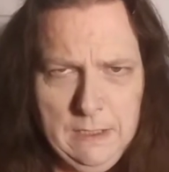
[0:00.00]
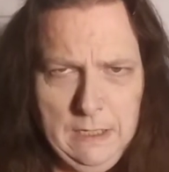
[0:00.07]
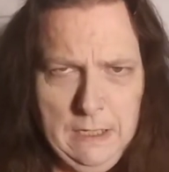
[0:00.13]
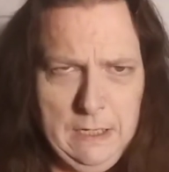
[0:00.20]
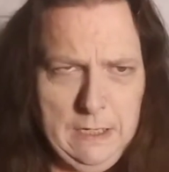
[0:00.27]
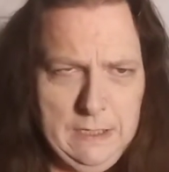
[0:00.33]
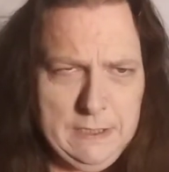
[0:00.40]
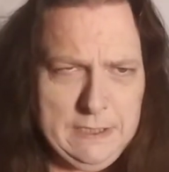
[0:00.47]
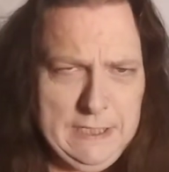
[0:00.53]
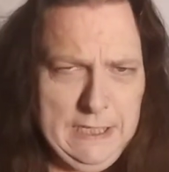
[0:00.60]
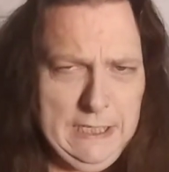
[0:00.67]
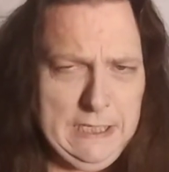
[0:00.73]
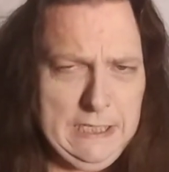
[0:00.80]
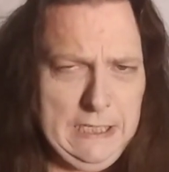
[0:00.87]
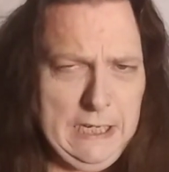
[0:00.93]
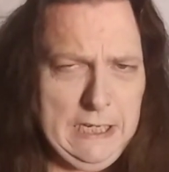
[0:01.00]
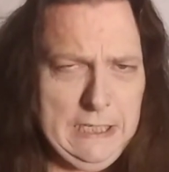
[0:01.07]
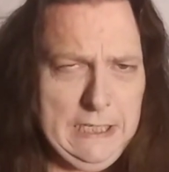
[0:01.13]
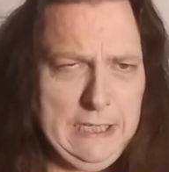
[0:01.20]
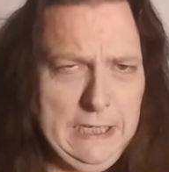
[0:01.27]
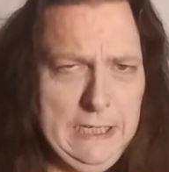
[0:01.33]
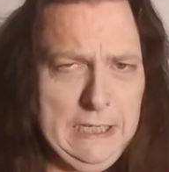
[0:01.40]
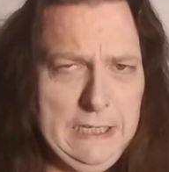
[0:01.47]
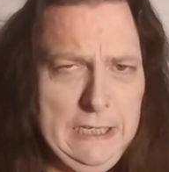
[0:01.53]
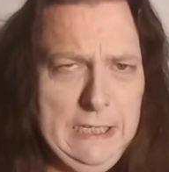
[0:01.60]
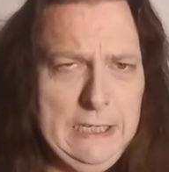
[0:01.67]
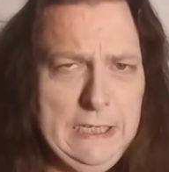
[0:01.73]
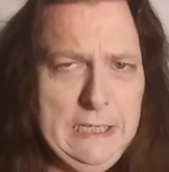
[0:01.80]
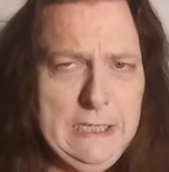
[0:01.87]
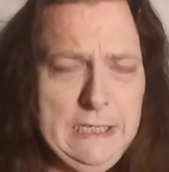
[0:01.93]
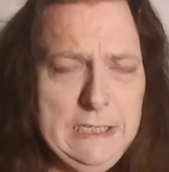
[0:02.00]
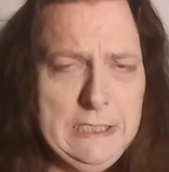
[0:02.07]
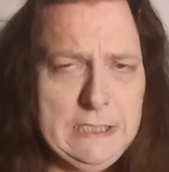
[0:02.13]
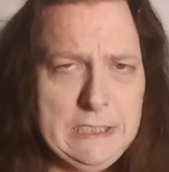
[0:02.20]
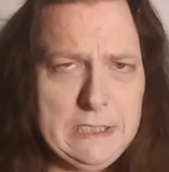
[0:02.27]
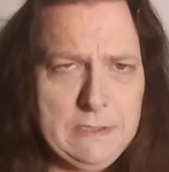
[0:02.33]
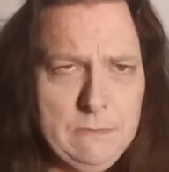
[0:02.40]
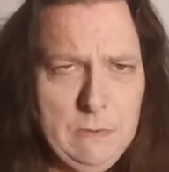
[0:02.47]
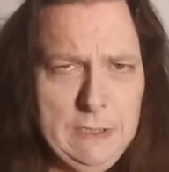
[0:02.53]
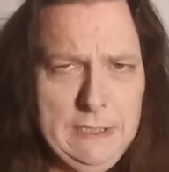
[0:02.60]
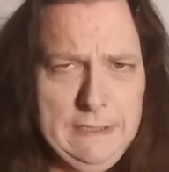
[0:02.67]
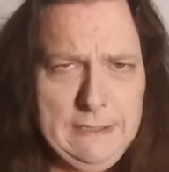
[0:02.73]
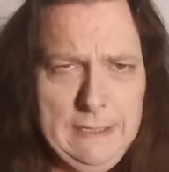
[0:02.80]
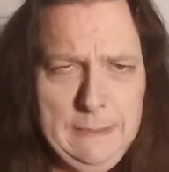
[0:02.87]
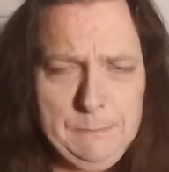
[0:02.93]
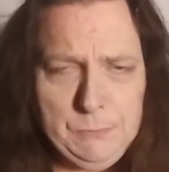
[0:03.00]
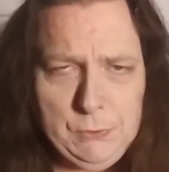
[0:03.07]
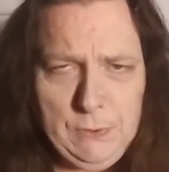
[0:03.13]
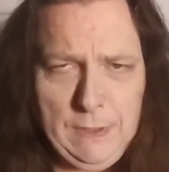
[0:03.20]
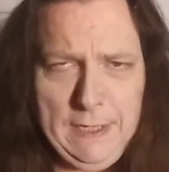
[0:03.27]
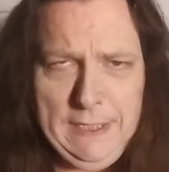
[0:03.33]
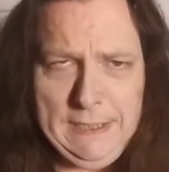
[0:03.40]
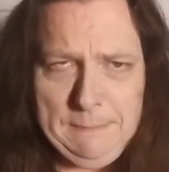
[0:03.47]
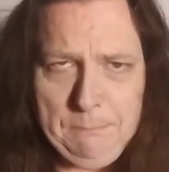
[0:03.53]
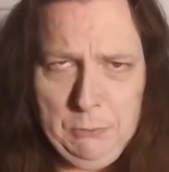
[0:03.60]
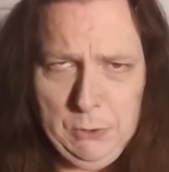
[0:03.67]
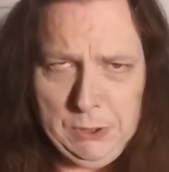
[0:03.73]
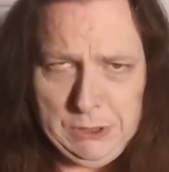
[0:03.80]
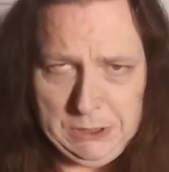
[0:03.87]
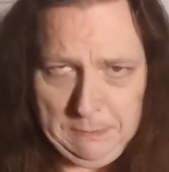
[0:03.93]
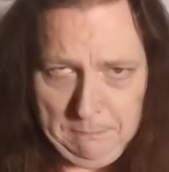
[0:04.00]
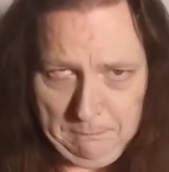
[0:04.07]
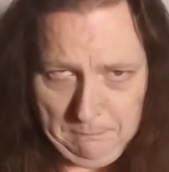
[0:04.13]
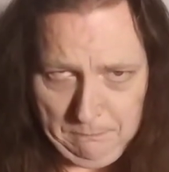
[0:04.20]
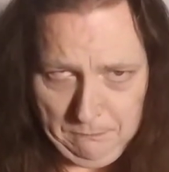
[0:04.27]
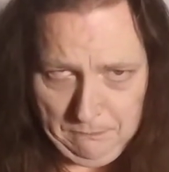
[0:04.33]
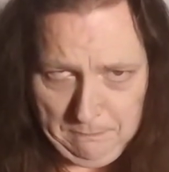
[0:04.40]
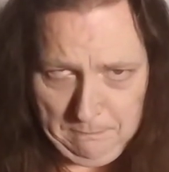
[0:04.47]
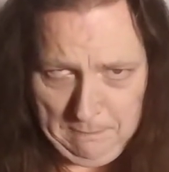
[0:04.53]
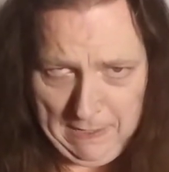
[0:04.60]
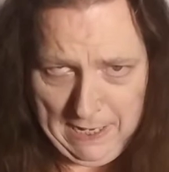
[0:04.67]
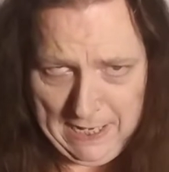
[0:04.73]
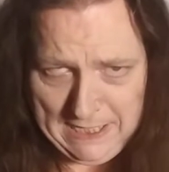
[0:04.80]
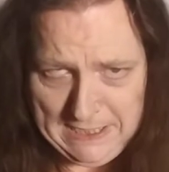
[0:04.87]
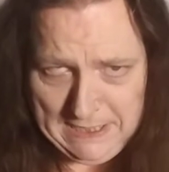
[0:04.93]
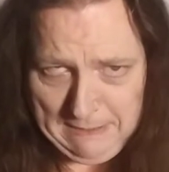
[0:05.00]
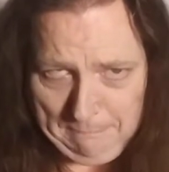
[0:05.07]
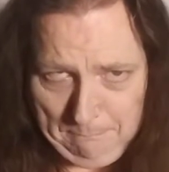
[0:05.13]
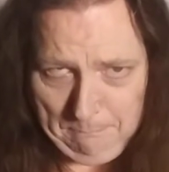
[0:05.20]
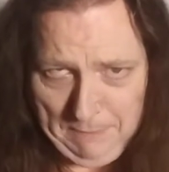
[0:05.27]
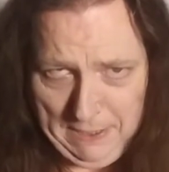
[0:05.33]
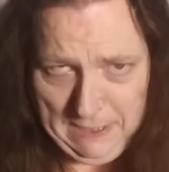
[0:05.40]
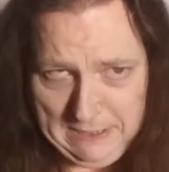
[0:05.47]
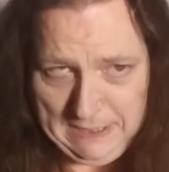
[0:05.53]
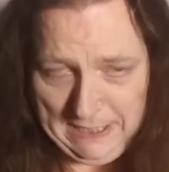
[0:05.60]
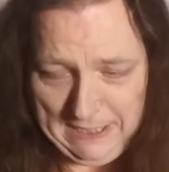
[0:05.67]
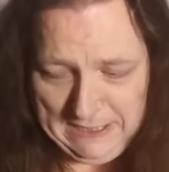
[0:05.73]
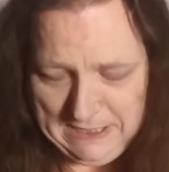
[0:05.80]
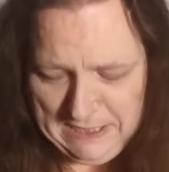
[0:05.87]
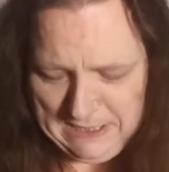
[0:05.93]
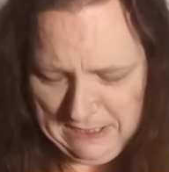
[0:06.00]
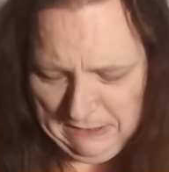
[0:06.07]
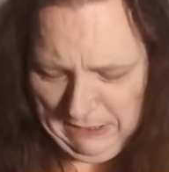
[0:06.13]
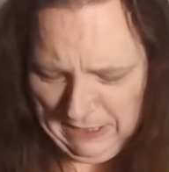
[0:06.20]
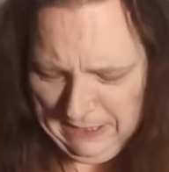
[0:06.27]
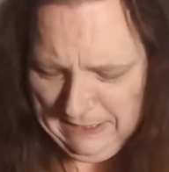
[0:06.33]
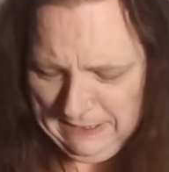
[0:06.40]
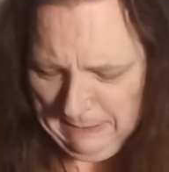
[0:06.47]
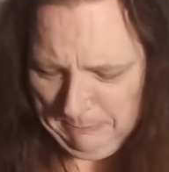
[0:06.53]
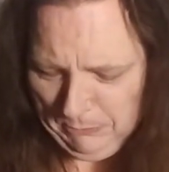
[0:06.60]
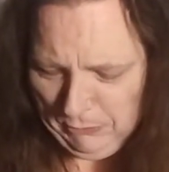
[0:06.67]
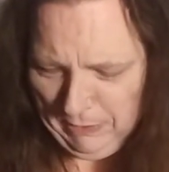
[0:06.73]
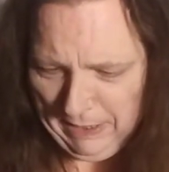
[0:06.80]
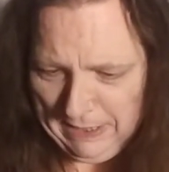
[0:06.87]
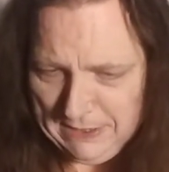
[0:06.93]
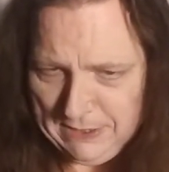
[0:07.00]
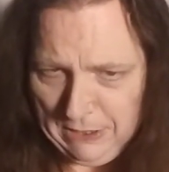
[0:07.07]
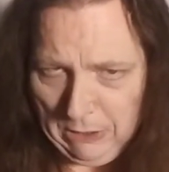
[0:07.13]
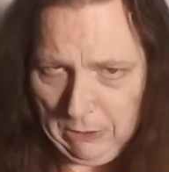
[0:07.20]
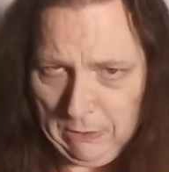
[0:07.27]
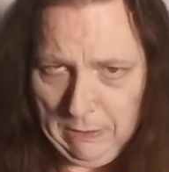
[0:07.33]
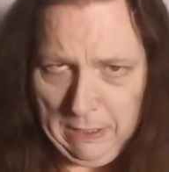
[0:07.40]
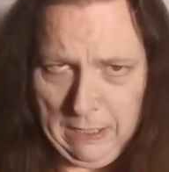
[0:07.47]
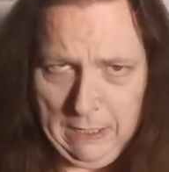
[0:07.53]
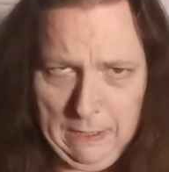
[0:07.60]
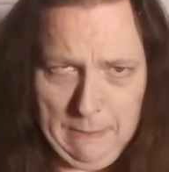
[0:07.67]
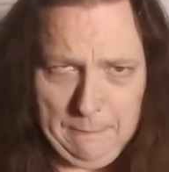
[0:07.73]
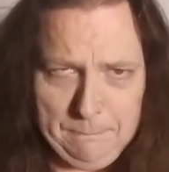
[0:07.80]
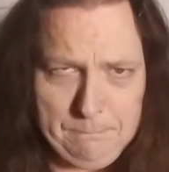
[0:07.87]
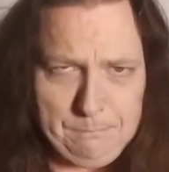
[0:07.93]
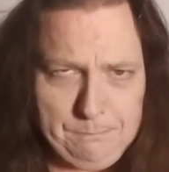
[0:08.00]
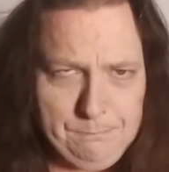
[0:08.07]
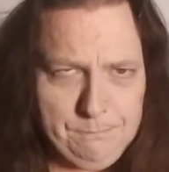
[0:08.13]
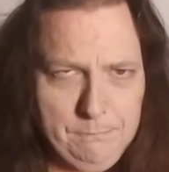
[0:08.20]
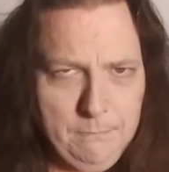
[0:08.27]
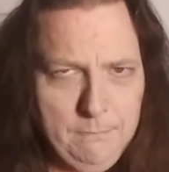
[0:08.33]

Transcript: Uh, state of Connecticut is one of them trying to push mask mandates. A lot of Democrats are um,